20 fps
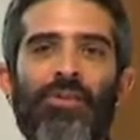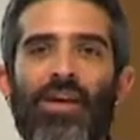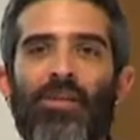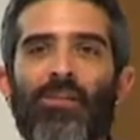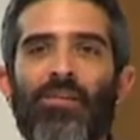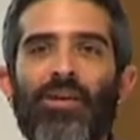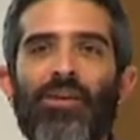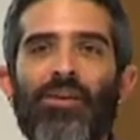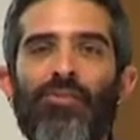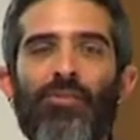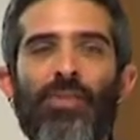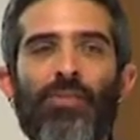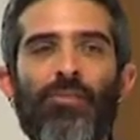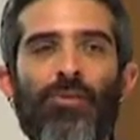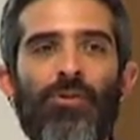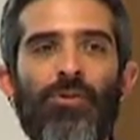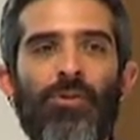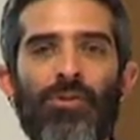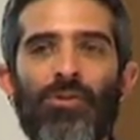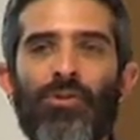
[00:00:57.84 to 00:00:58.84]
Debian of
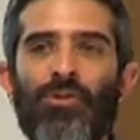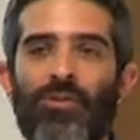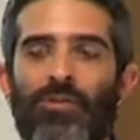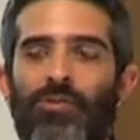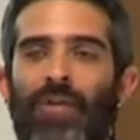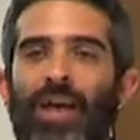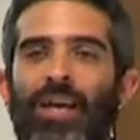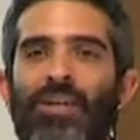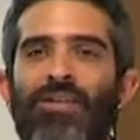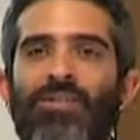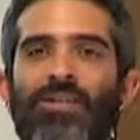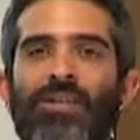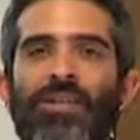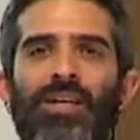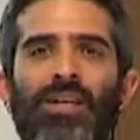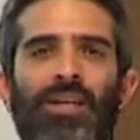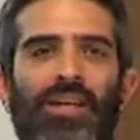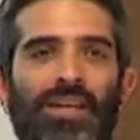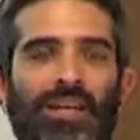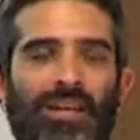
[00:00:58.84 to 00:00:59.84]
people who are doing packaging,
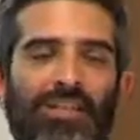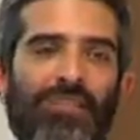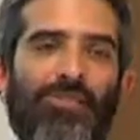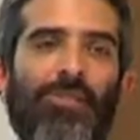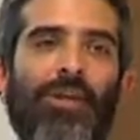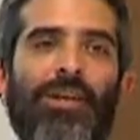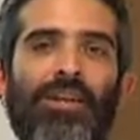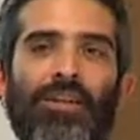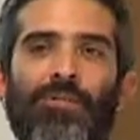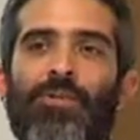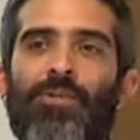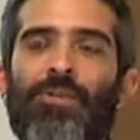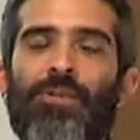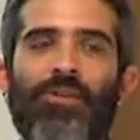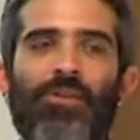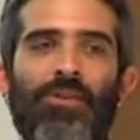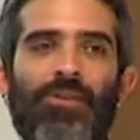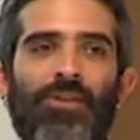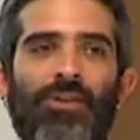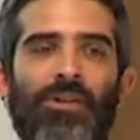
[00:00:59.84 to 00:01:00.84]
explaining what they're
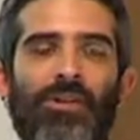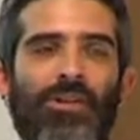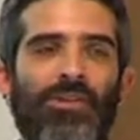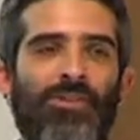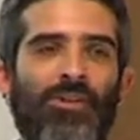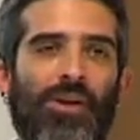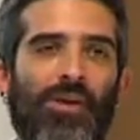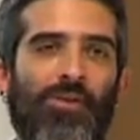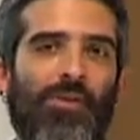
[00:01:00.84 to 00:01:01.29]
doing. And so I